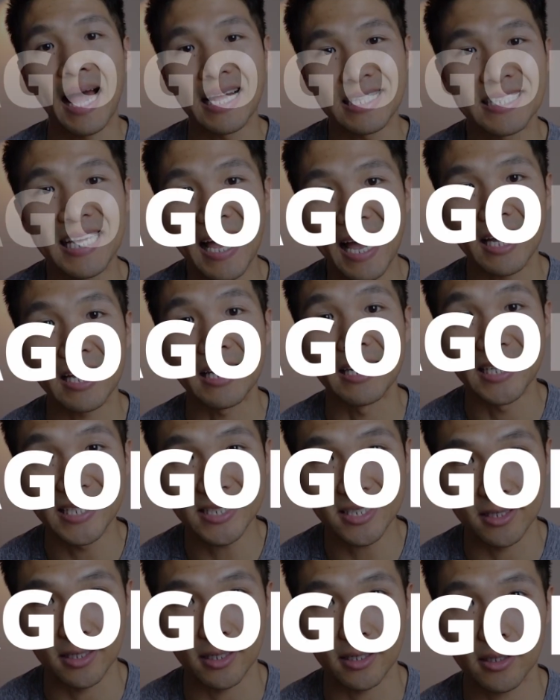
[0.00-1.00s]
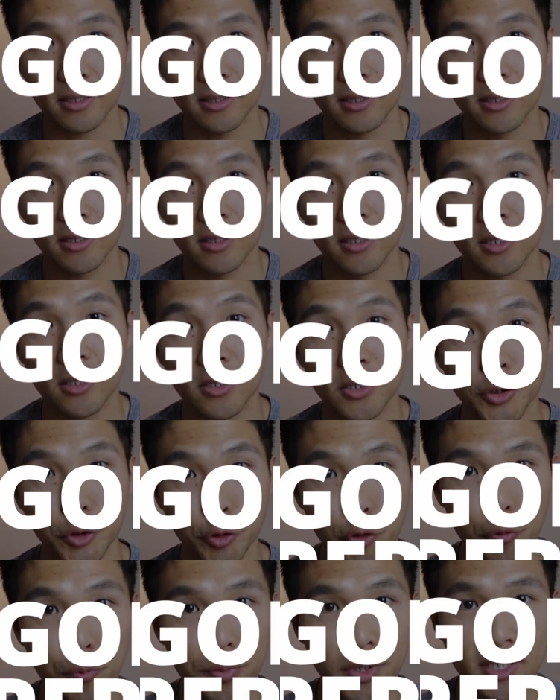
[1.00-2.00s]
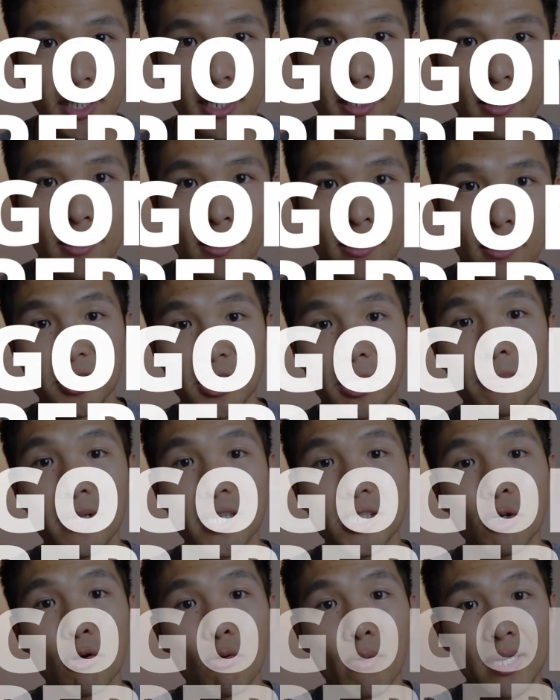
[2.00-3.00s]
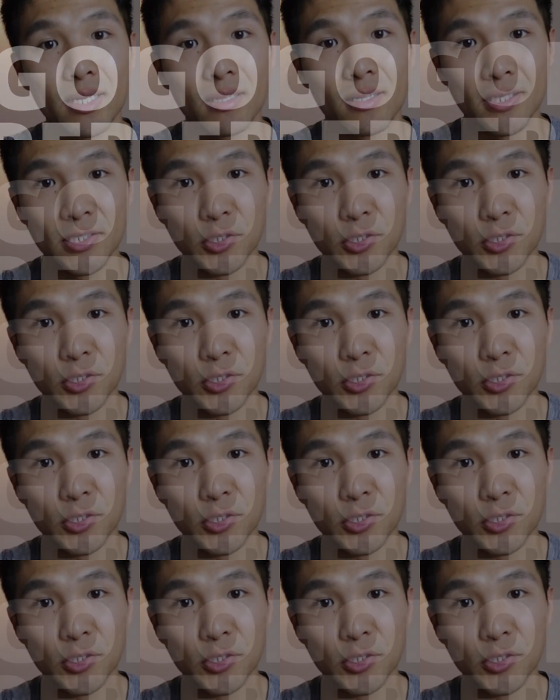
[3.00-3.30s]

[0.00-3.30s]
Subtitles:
antagonistic superset. So similar to a regular